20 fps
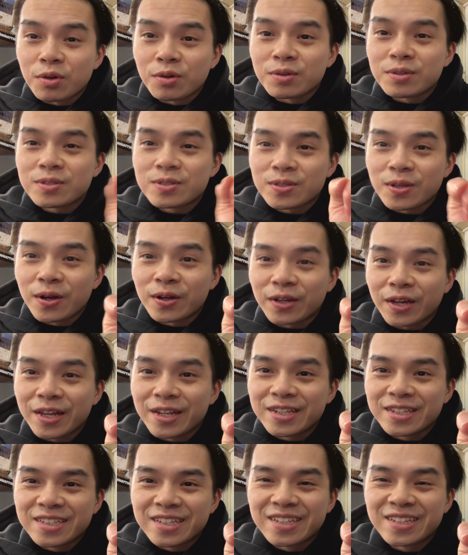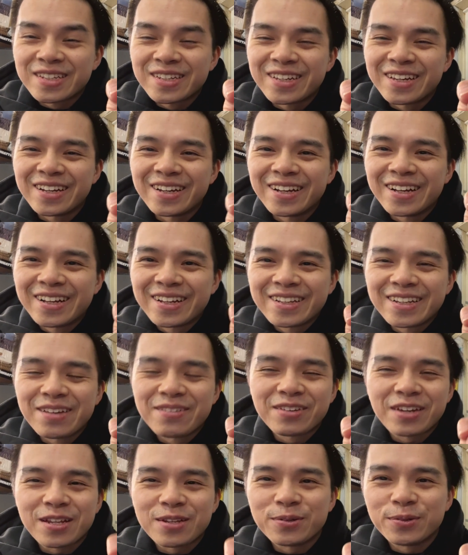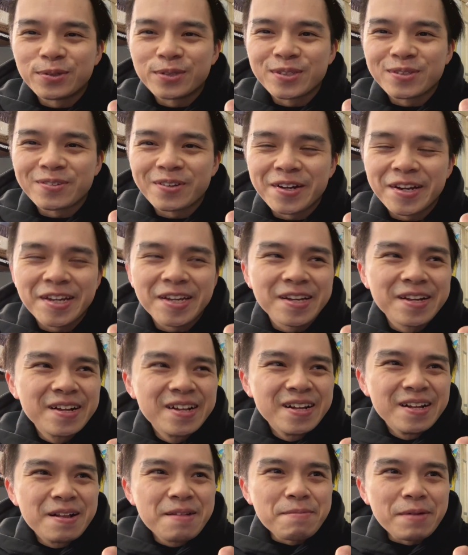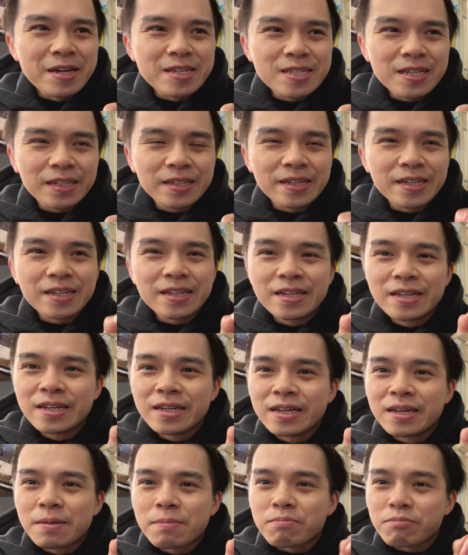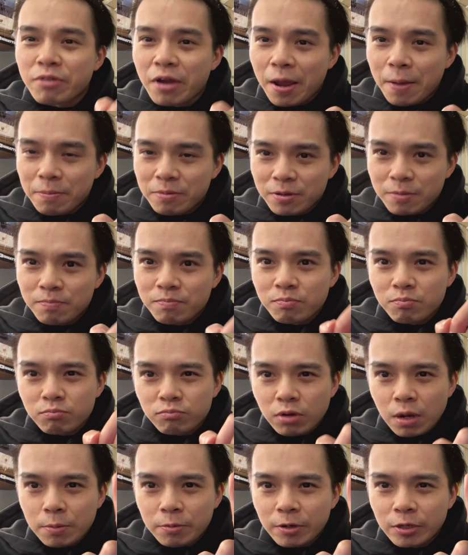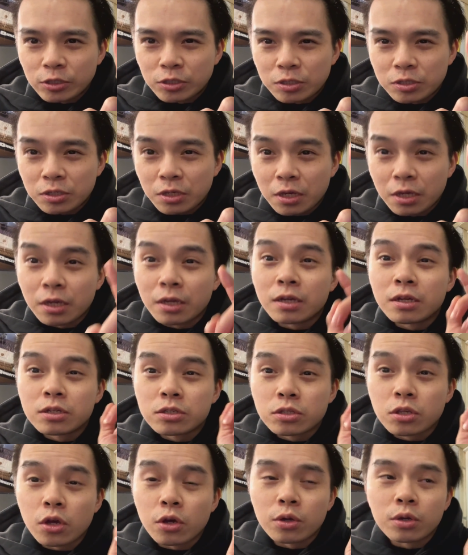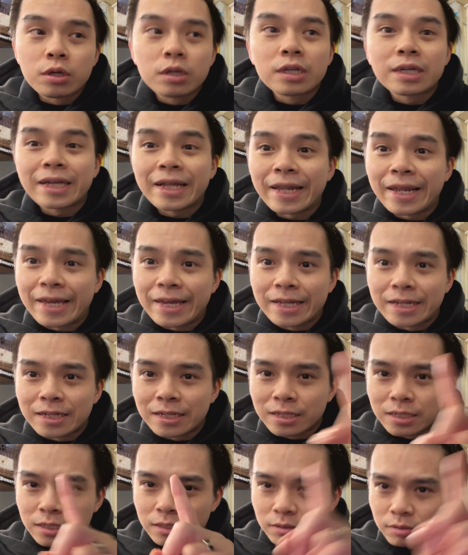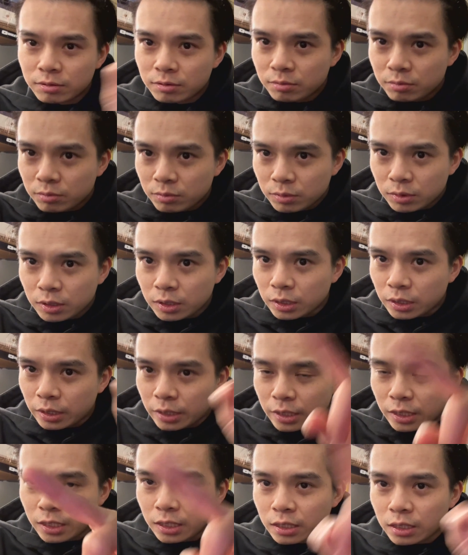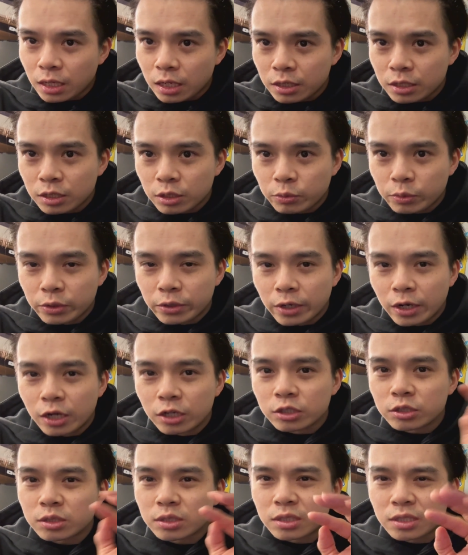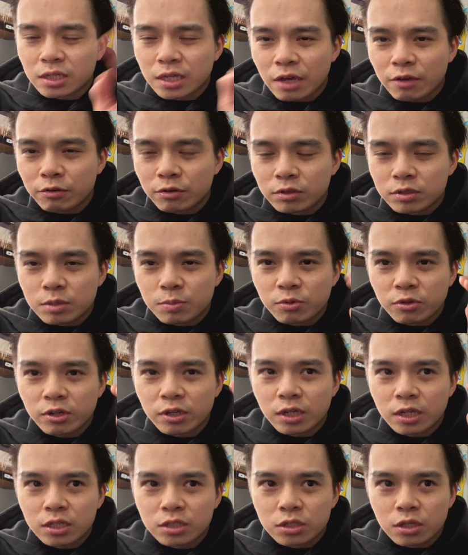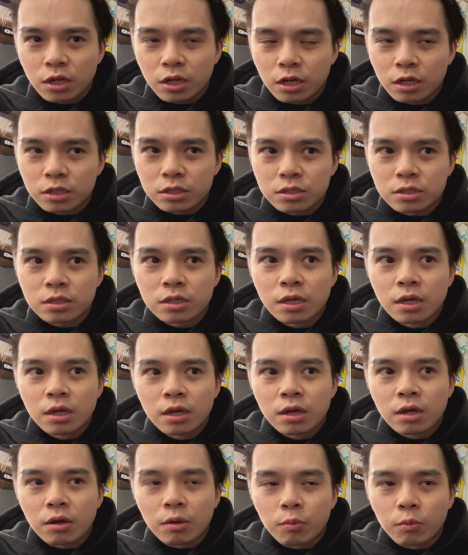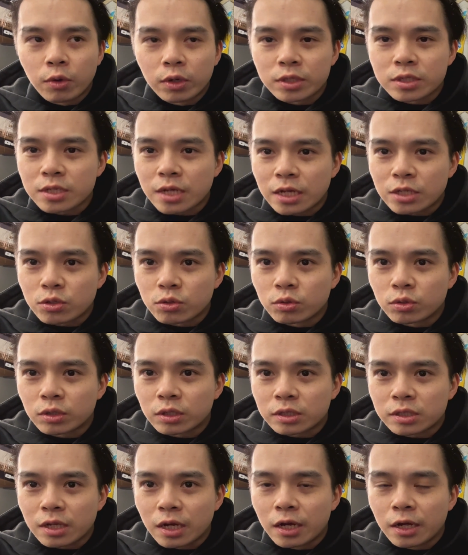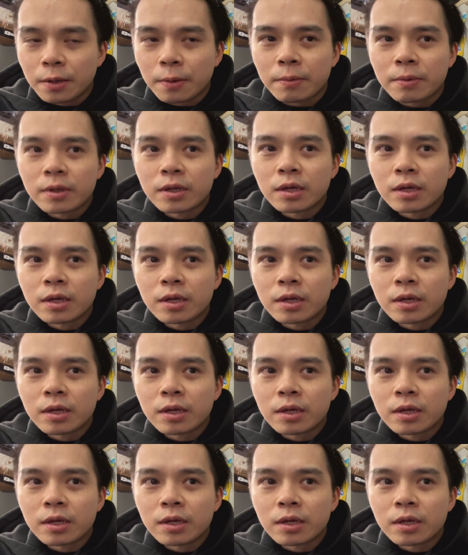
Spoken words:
Start again. Let me get the order right. Basically, preparation is key. So, clean under the wheel arch. Get rid of debris, dirt. Once that's all done,